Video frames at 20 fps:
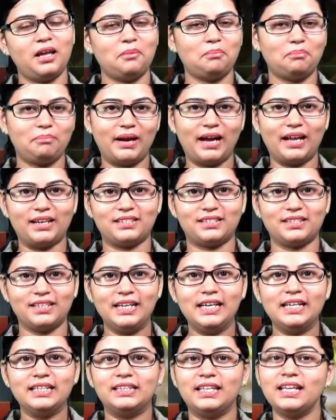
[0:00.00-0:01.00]
but
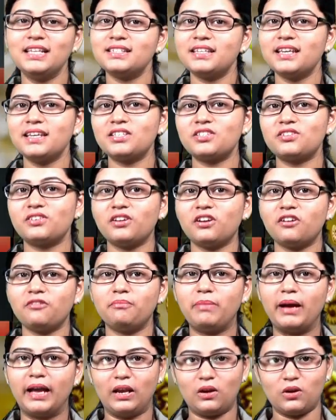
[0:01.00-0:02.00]
this history of
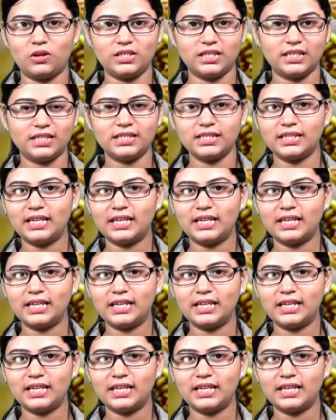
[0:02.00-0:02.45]
biological